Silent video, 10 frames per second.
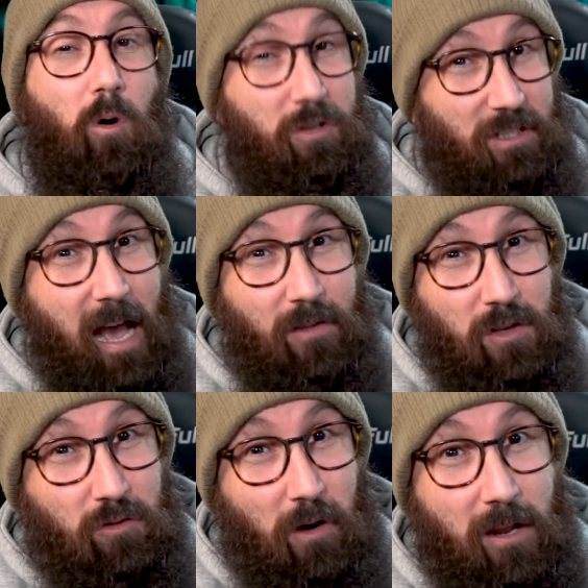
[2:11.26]
or South
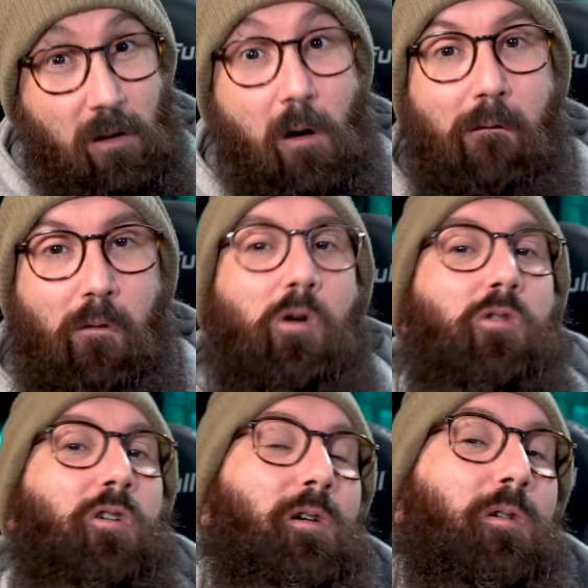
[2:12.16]
Australian for
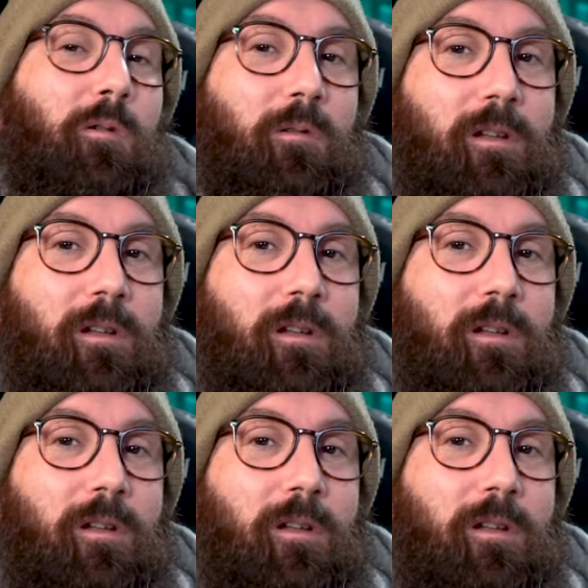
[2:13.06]
cool.